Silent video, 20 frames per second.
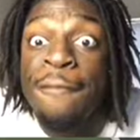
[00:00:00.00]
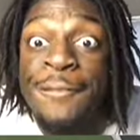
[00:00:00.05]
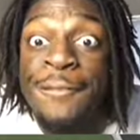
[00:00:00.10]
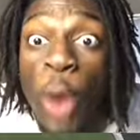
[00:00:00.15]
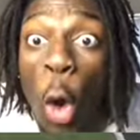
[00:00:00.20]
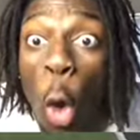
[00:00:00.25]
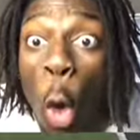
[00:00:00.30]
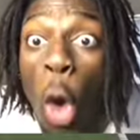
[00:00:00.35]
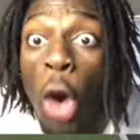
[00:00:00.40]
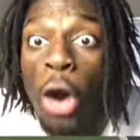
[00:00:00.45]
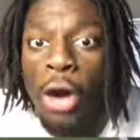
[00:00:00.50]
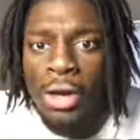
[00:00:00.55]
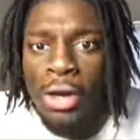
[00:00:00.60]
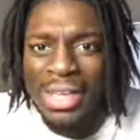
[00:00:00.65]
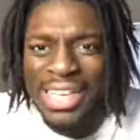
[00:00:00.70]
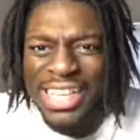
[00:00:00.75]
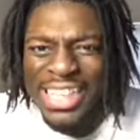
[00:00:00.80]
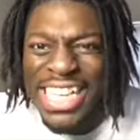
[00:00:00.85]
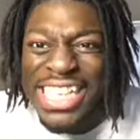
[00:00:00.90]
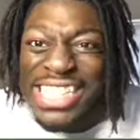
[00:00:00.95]
four.
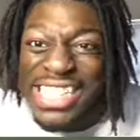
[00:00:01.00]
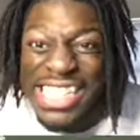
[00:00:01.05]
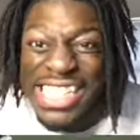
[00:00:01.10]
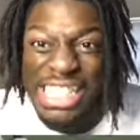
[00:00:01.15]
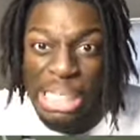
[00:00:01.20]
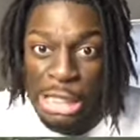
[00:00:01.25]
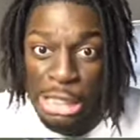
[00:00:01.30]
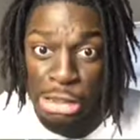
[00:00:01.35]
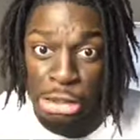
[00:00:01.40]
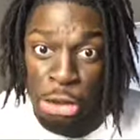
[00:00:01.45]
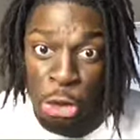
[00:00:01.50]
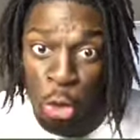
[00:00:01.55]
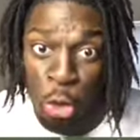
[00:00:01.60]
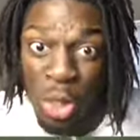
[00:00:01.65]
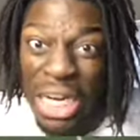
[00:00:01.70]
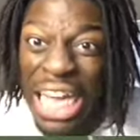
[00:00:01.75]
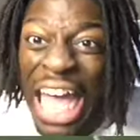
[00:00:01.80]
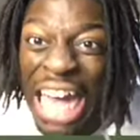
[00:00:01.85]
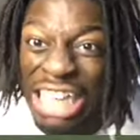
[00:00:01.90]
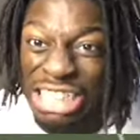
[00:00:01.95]
Let's just get into the
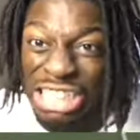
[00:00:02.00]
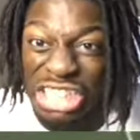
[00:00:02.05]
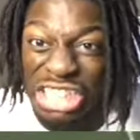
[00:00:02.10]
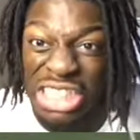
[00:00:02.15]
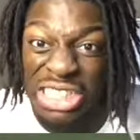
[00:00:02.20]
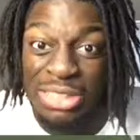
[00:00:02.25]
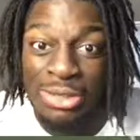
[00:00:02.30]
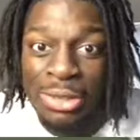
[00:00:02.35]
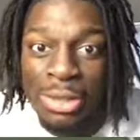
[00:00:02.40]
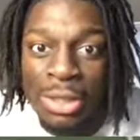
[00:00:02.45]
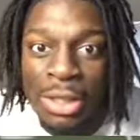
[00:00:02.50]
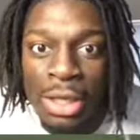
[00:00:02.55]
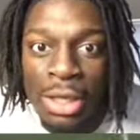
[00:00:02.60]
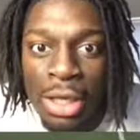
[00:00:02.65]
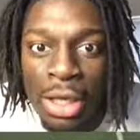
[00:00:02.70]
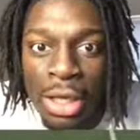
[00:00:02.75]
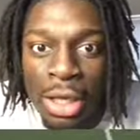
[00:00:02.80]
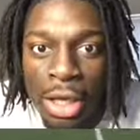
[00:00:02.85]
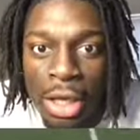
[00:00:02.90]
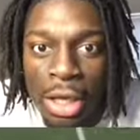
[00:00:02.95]
reaction.
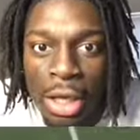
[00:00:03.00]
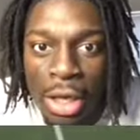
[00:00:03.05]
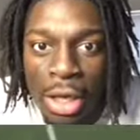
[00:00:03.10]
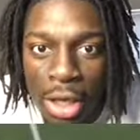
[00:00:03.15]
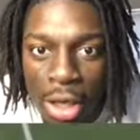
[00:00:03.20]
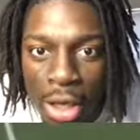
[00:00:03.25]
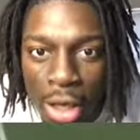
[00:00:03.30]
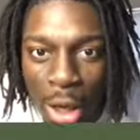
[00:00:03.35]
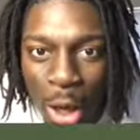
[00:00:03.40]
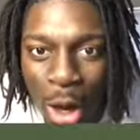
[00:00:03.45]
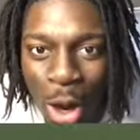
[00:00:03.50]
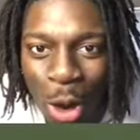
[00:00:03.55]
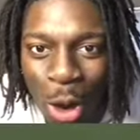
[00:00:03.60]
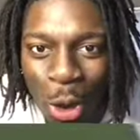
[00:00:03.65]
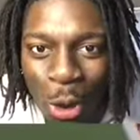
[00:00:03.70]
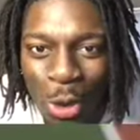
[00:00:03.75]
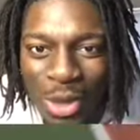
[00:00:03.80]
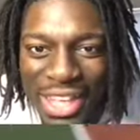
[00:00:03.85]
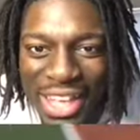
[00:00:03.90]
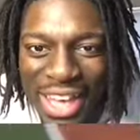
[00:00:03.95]

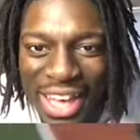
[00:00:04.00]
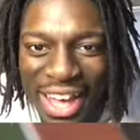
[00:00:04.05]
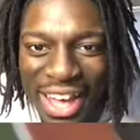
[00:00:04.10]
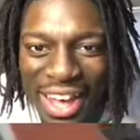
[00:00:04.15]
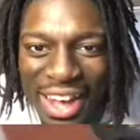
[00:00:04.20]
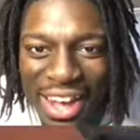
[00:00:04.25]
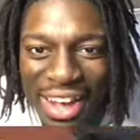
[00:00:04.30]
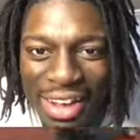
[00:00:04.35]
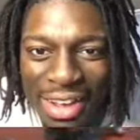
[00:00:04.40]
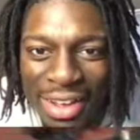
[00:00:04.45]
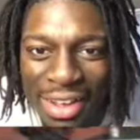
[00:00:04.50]
Oh, yeah.